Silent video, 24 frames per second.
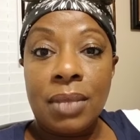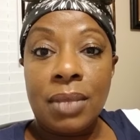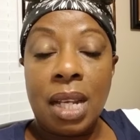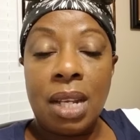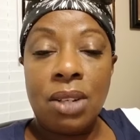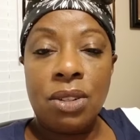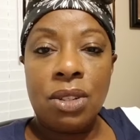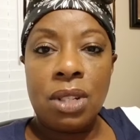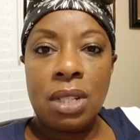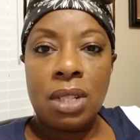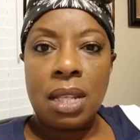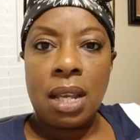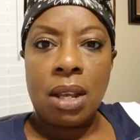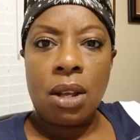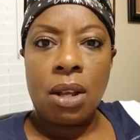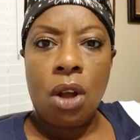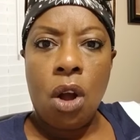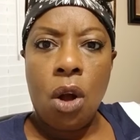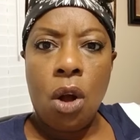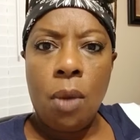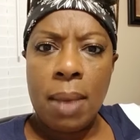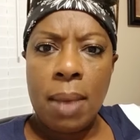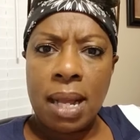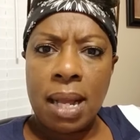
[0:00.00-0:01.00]
And she's like,
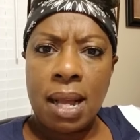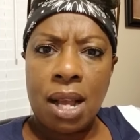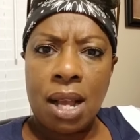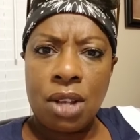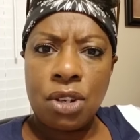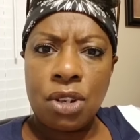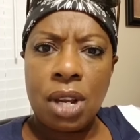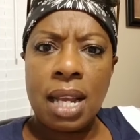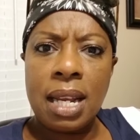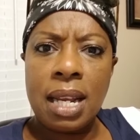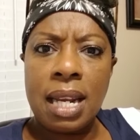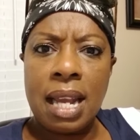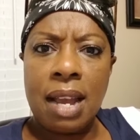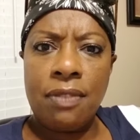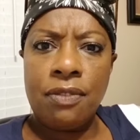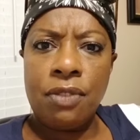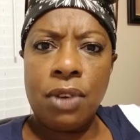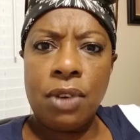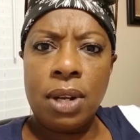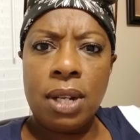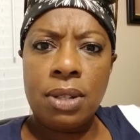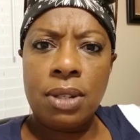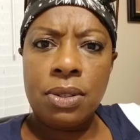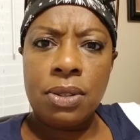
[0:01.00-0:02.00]
oh my gosh, I can have
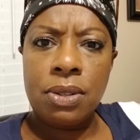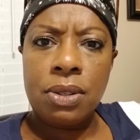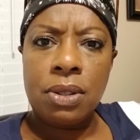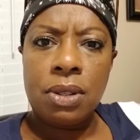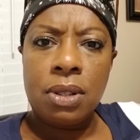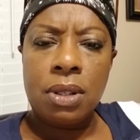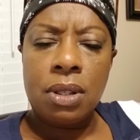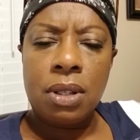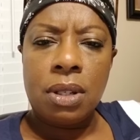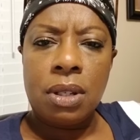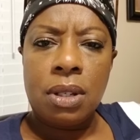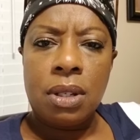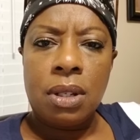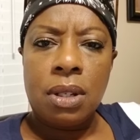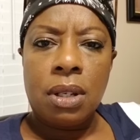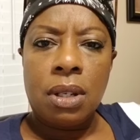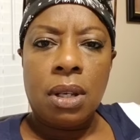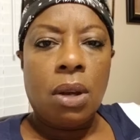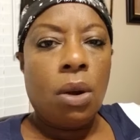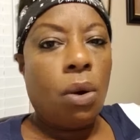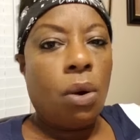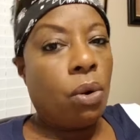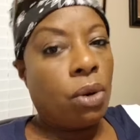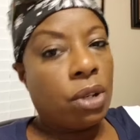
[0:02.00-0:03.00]
friends?
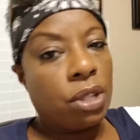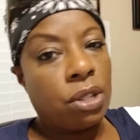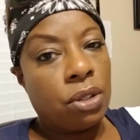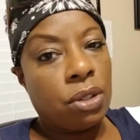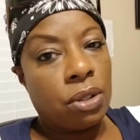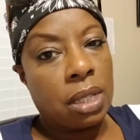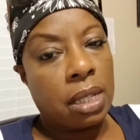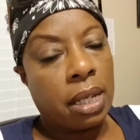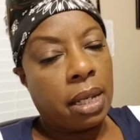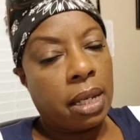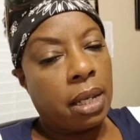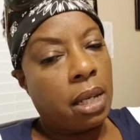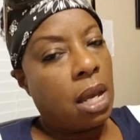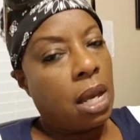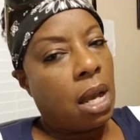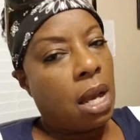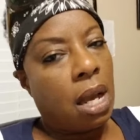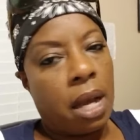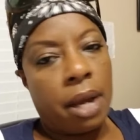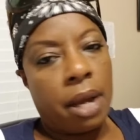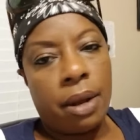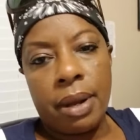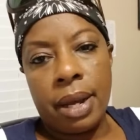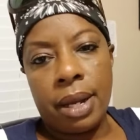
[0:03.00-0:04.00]
Or she'll say,
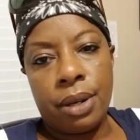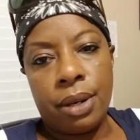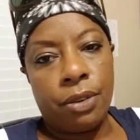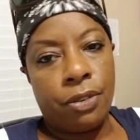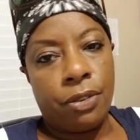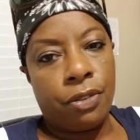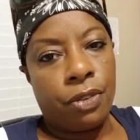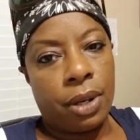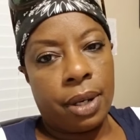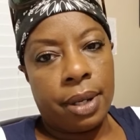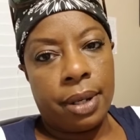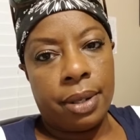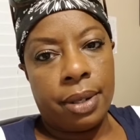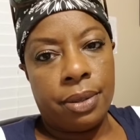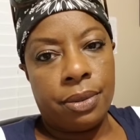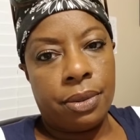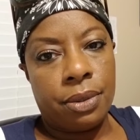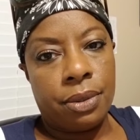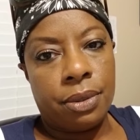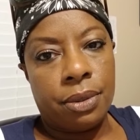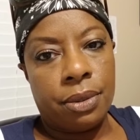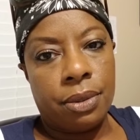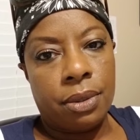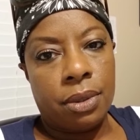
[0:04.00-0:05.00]
I don't have no
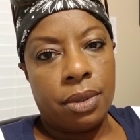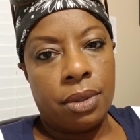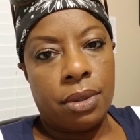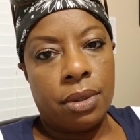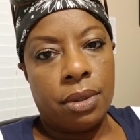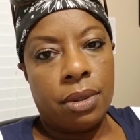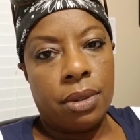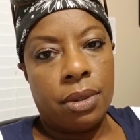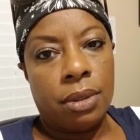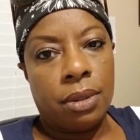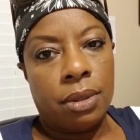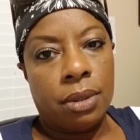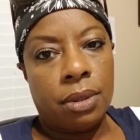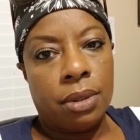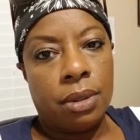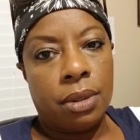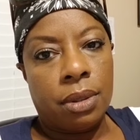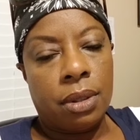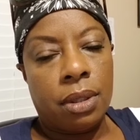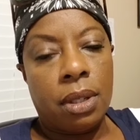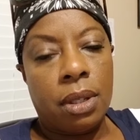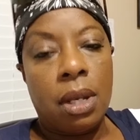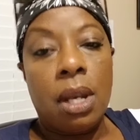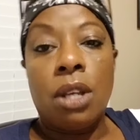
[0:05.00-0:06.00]
friends.
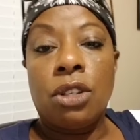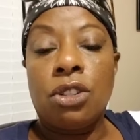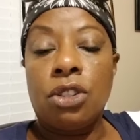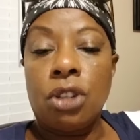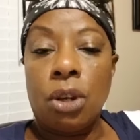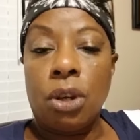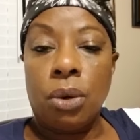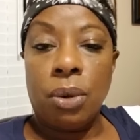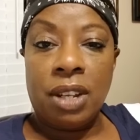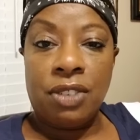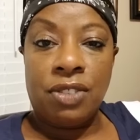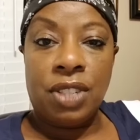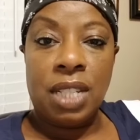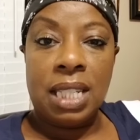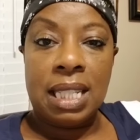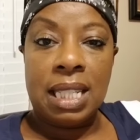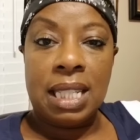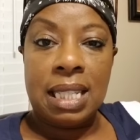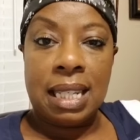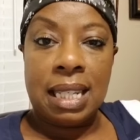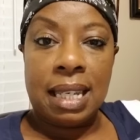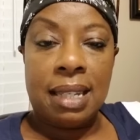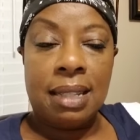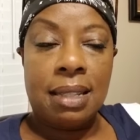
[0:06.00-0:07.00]
So if she
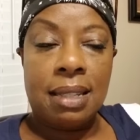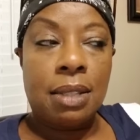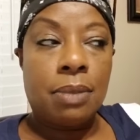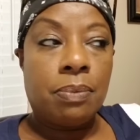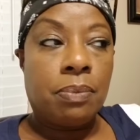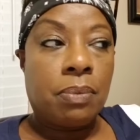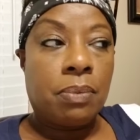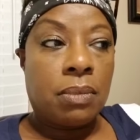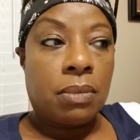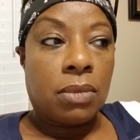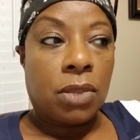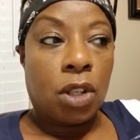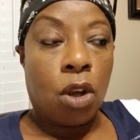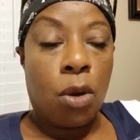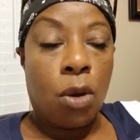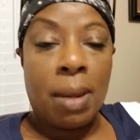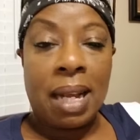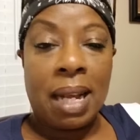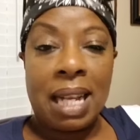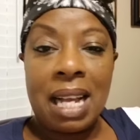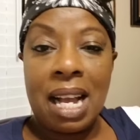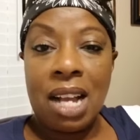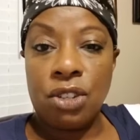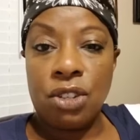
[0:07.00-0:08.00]
says, oh
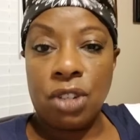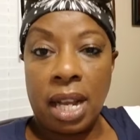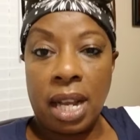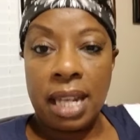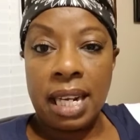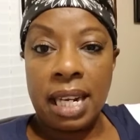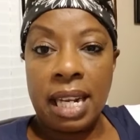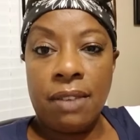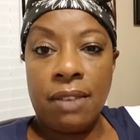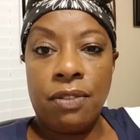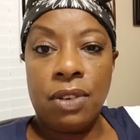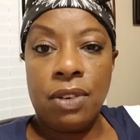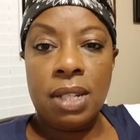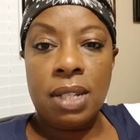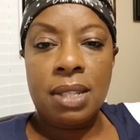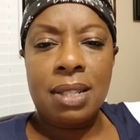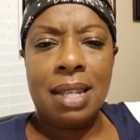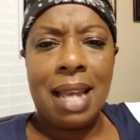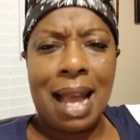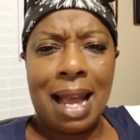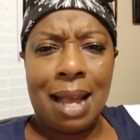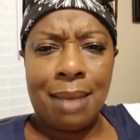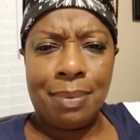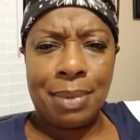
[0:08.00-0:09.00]
my gosh, I can have friends?
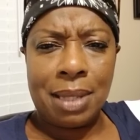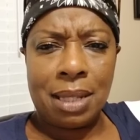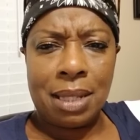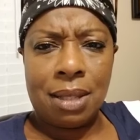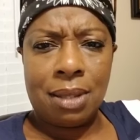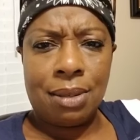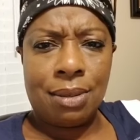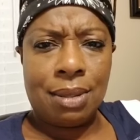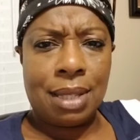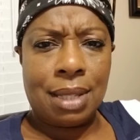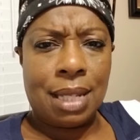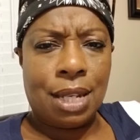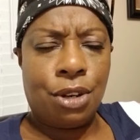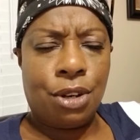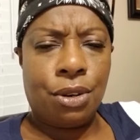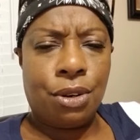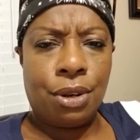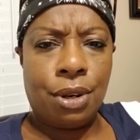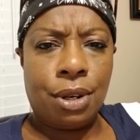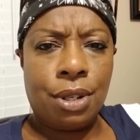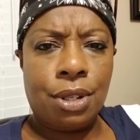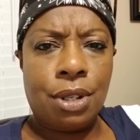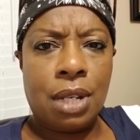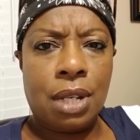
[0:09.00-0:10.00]
Absolutely,
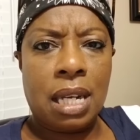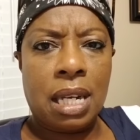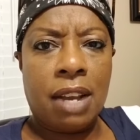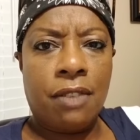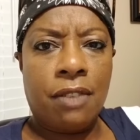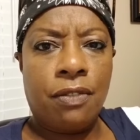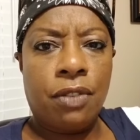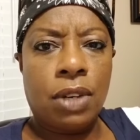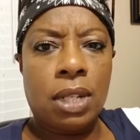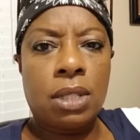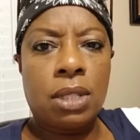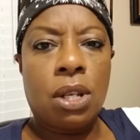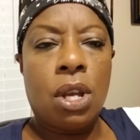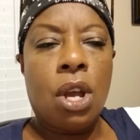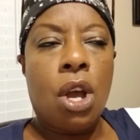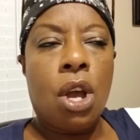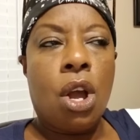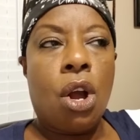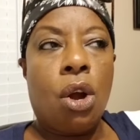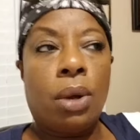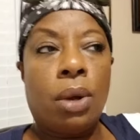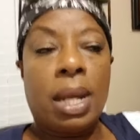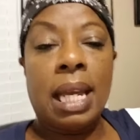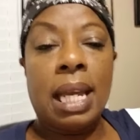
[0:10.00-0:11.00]
girl, you can have friends.
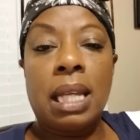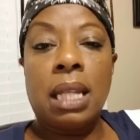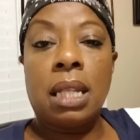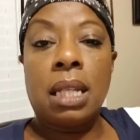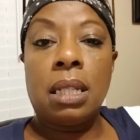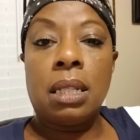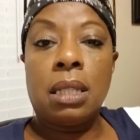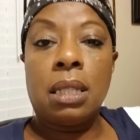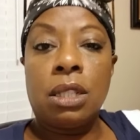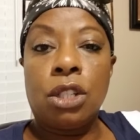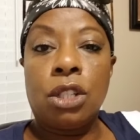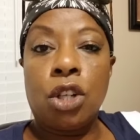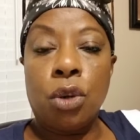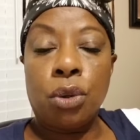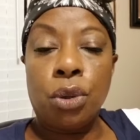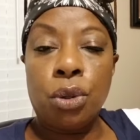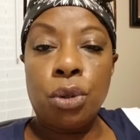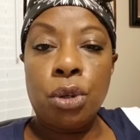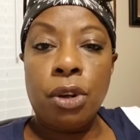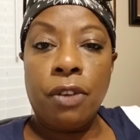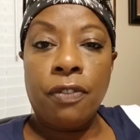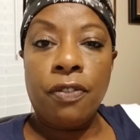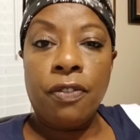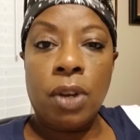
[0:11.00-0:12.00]
Okay, go
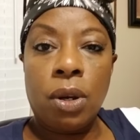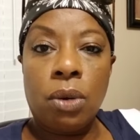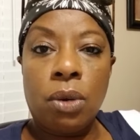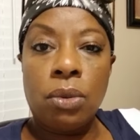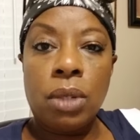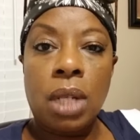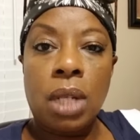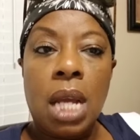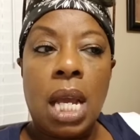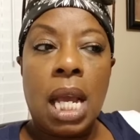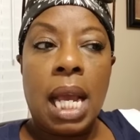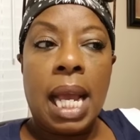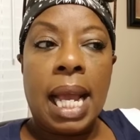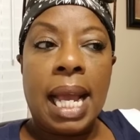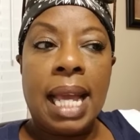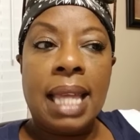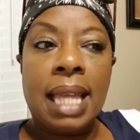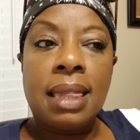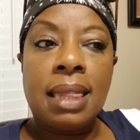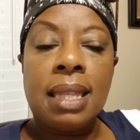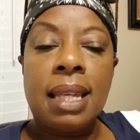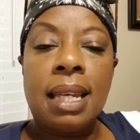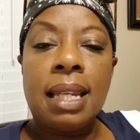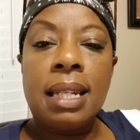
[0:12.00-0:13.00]
through your phone
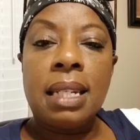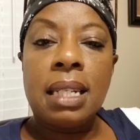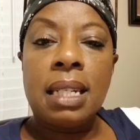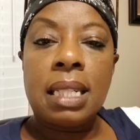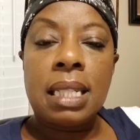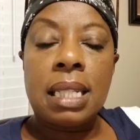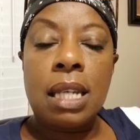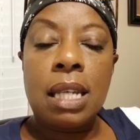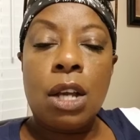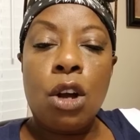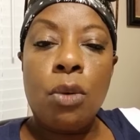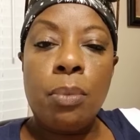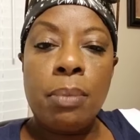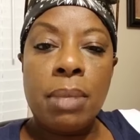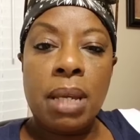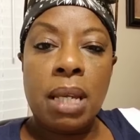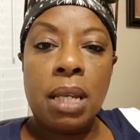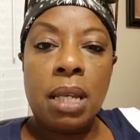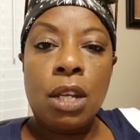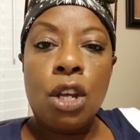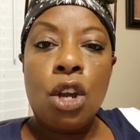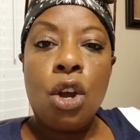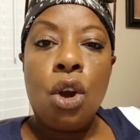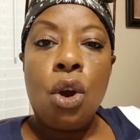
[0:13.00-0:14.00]
and then tell
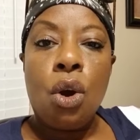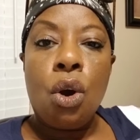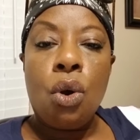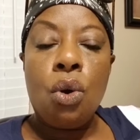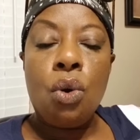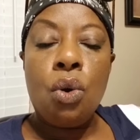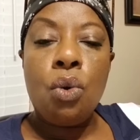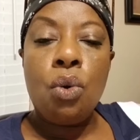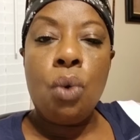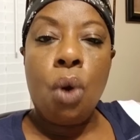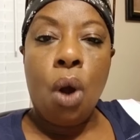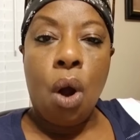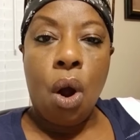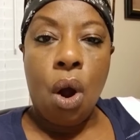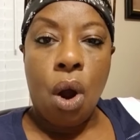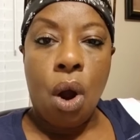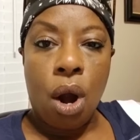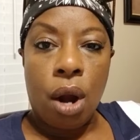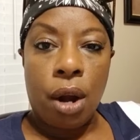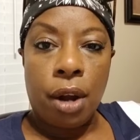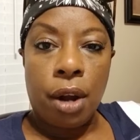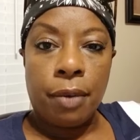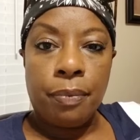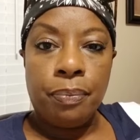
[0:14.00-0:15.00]
me who
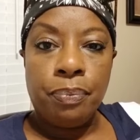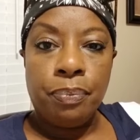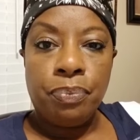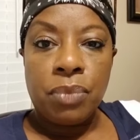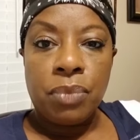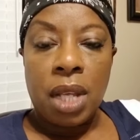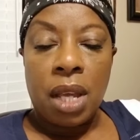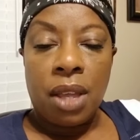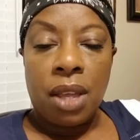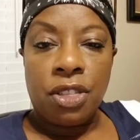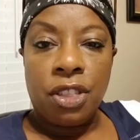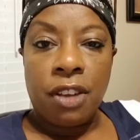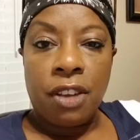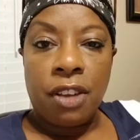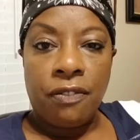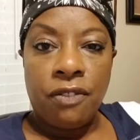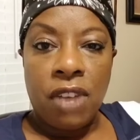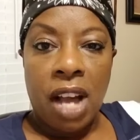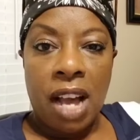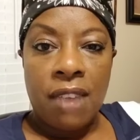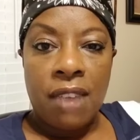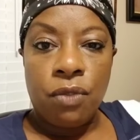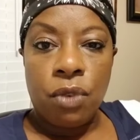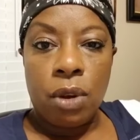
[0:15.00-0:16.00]
are the
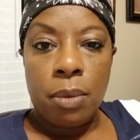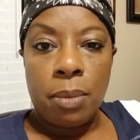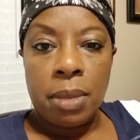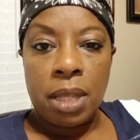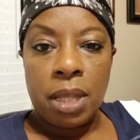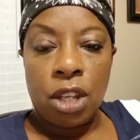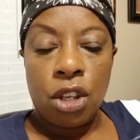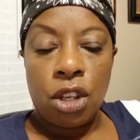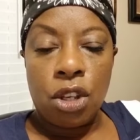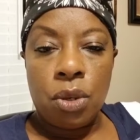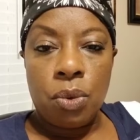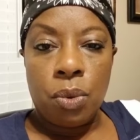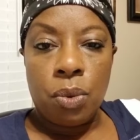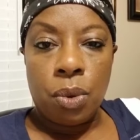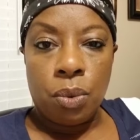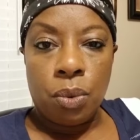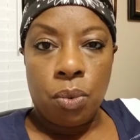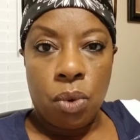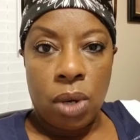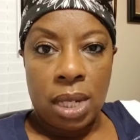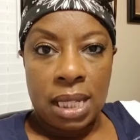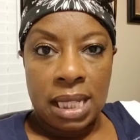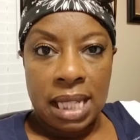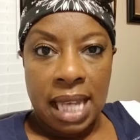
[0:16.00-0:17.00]
5 women that you would
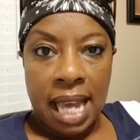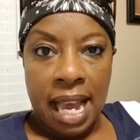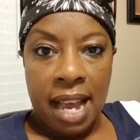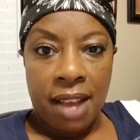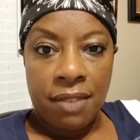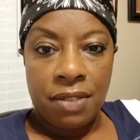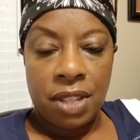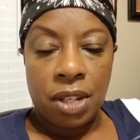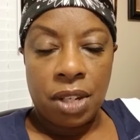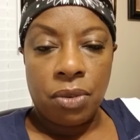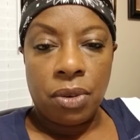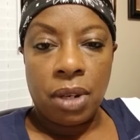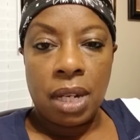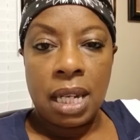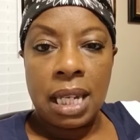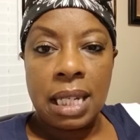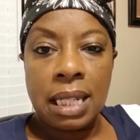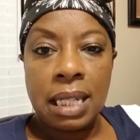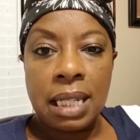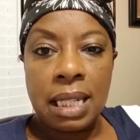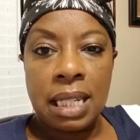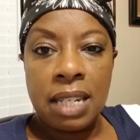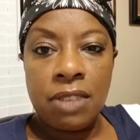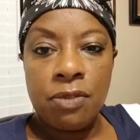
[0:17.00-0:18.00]
want to have there,
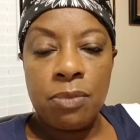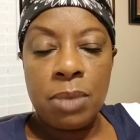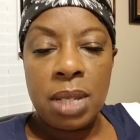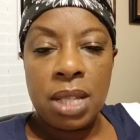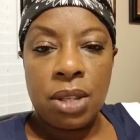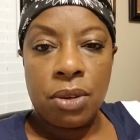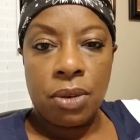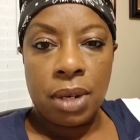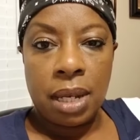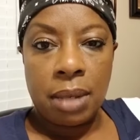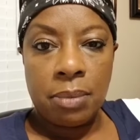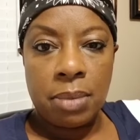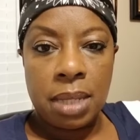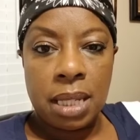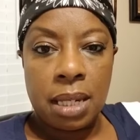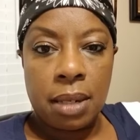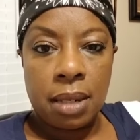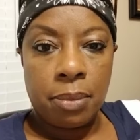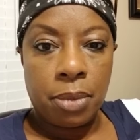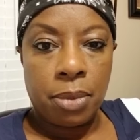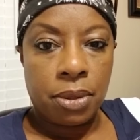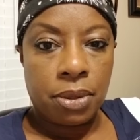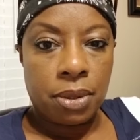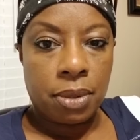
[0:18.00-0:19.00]
and give me their names and
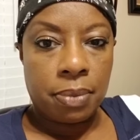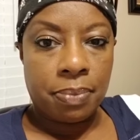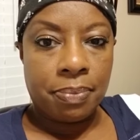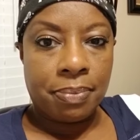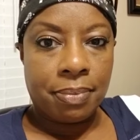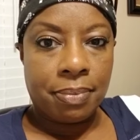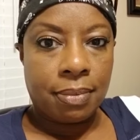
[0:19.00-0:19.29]
numbers.